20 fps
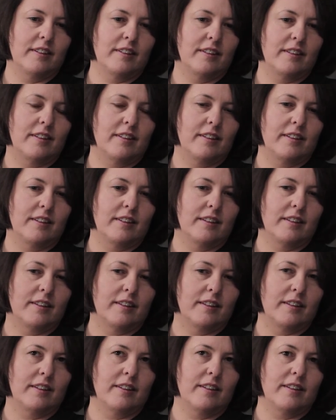
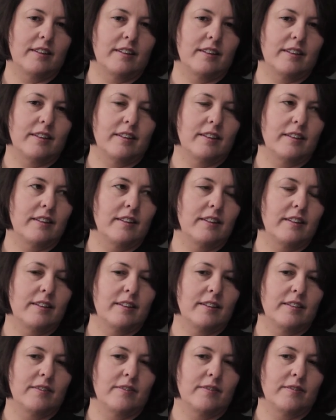
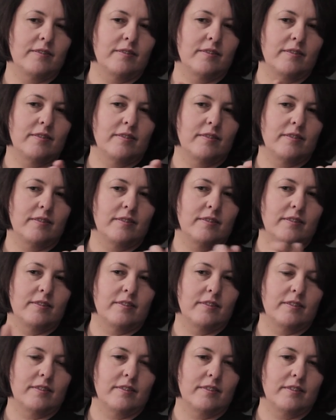
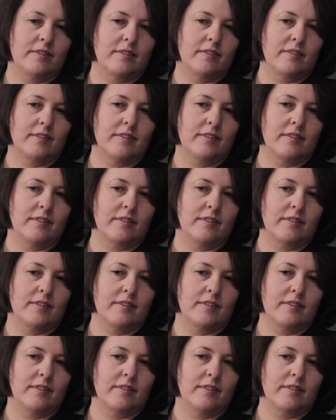[no speech]